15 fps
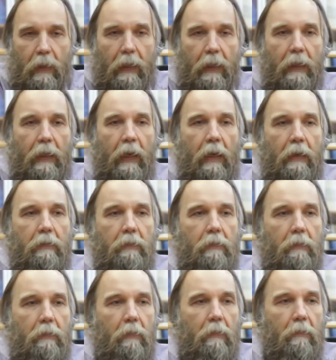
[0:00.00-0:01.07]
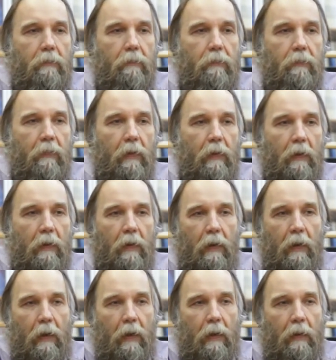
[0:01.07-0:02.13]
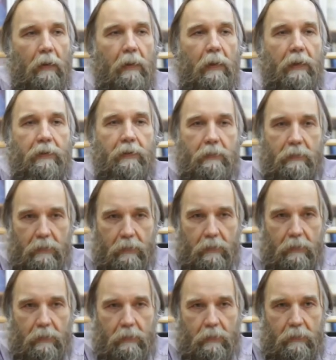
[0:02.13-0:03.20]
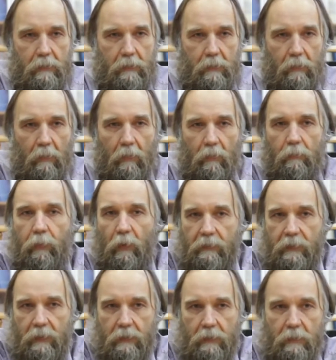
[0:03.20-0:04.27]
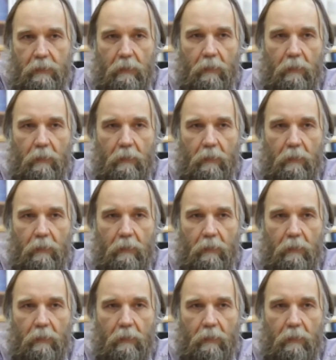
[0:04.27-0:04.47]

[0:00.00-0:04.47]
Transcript: a kind of leaders or bosses